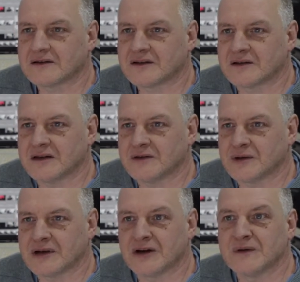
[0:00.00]
to give you
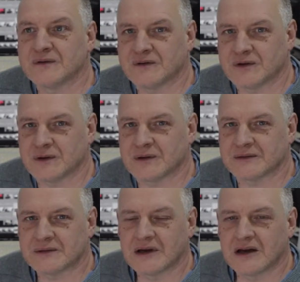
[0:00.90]
an overview
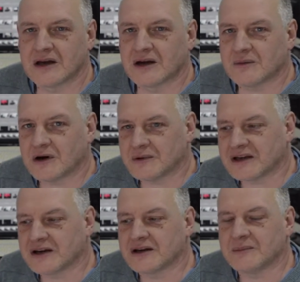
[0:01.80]
of what we're
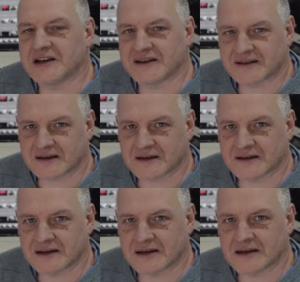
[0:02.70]
going to be
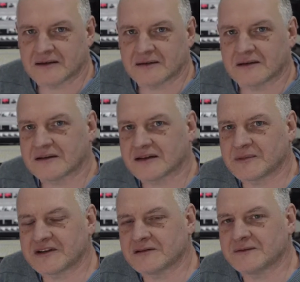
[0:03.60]
discussing in
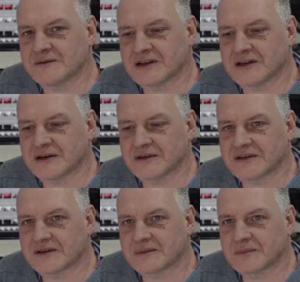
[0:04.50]
subsequent
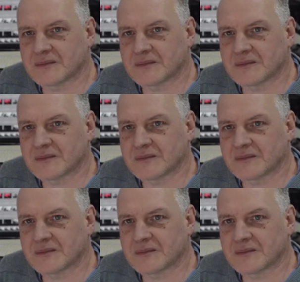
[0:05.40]
videos.